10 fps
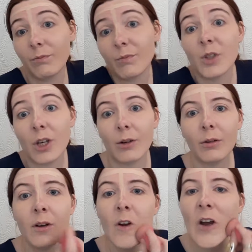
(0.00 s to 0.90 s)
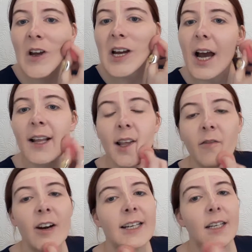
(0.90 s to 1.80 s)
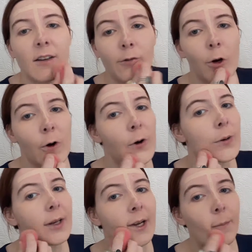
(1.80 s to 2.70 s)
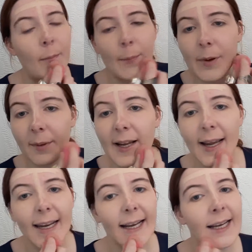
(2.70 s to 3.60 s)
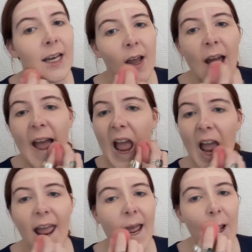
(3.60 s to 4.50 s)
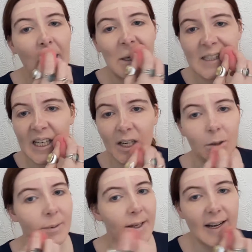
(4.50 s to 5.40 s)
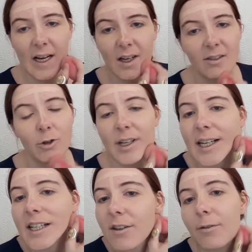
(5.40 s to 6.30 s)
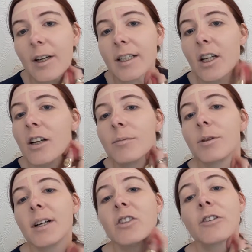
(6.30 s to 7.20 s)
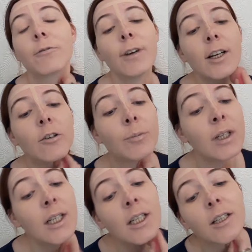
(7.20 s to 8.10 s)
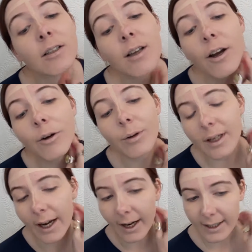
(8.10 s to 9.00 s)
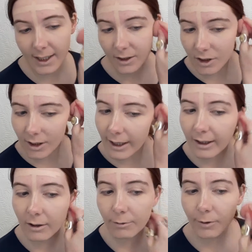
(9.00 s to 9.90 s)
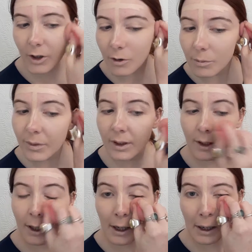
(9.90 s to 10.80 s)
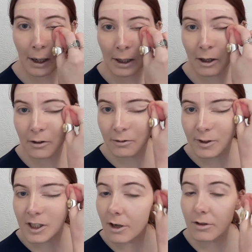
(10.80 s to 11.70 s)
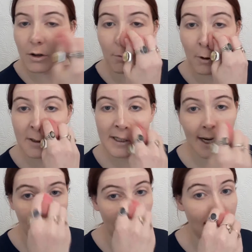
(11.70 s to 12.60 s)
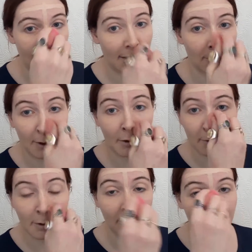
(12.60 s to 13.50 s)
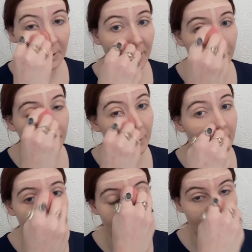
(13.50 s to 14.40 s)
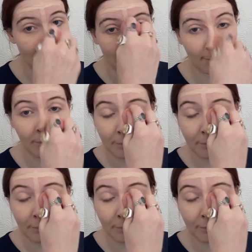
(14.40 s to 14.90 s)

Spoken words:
soon and then ready for like publicating, it's a little bit tricky to find time to actually film. So yeah, I tend to like film a load of videos on one day and then upload them like a few days later.